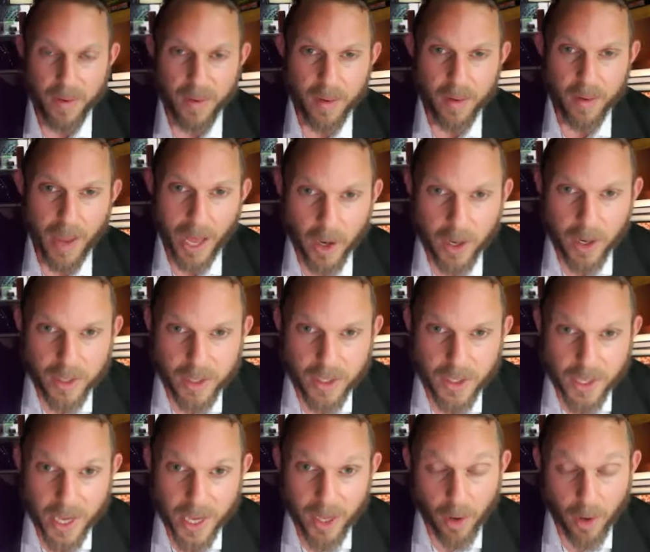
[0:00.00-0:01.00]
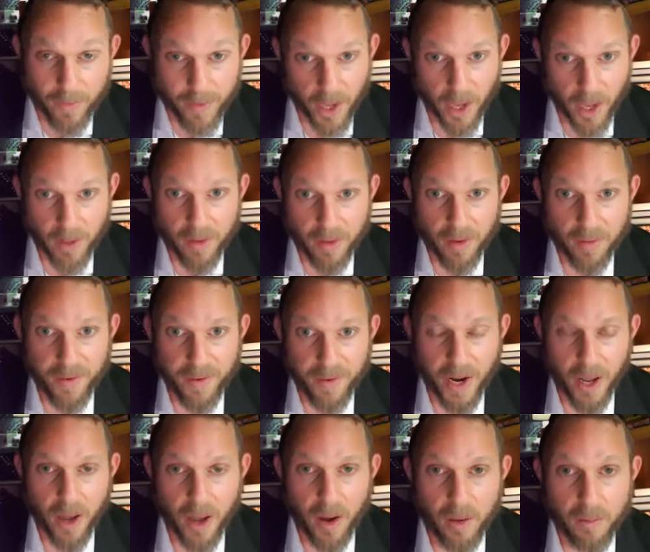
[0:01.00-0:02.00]
I look at the scale of a yontif and I
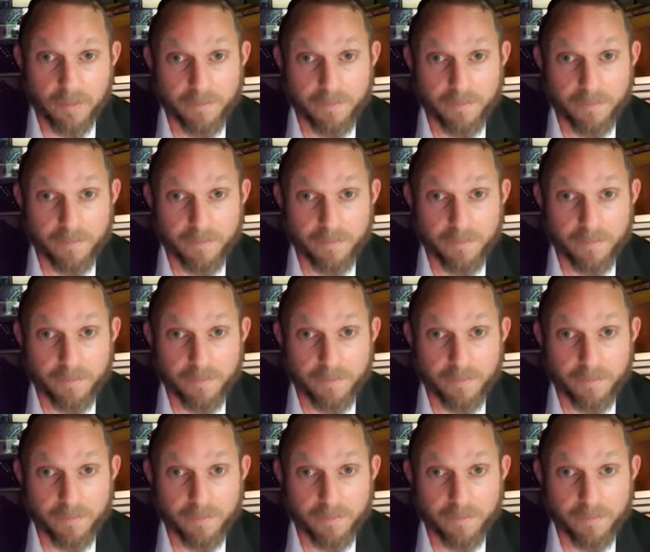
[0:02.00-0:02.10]
go,